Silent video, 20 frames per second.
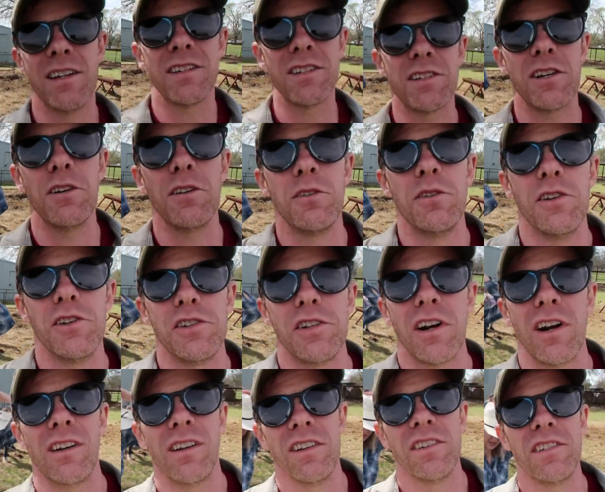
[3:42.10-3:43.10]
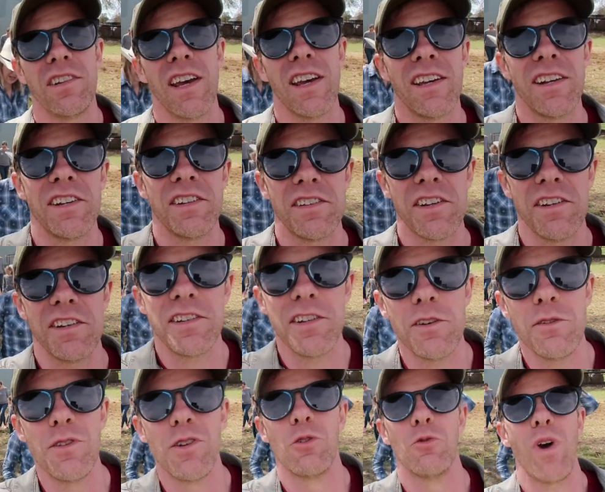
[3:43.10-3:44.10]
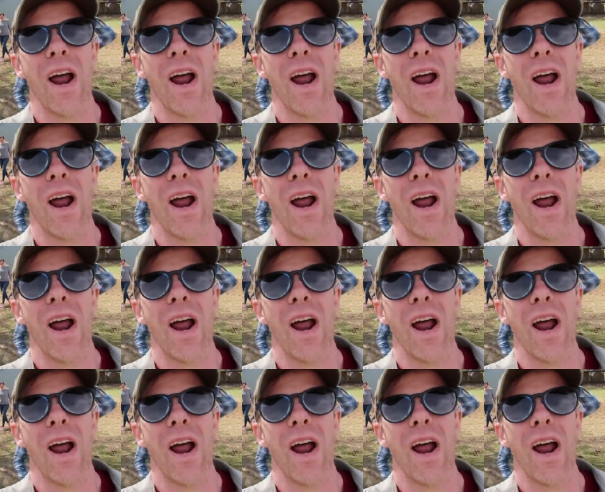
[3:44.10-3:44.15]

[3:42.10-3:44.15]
So Charlotte's taking us into the